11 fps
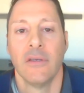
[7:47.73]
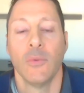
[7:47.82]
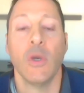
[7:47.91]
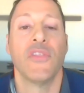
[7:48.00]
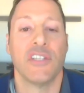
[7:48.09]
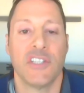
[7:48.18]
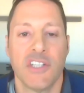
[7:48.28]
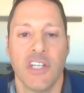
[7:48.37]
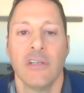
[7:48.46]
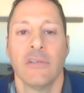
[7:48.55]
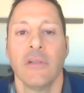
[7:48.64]
with a
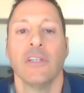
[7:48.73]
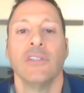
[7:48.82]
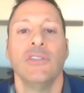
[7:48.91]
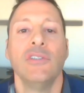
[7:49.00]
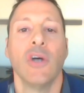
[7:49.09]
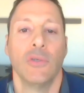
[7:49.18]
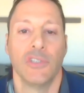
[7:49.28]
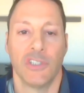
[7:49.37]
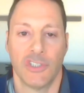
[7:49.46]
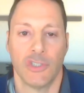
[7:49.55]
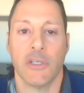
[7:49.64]
single donor
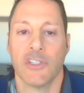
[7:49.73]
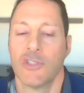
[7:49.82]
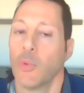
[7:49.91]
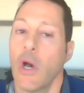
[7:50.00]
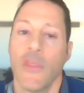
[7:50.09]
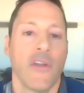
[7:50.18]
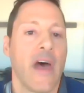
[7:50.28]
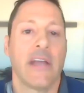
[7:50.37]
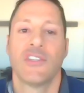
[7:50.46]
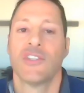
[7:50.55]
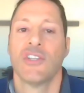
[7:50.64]
source, whether
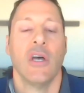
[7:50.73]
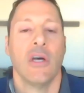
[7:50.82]
that's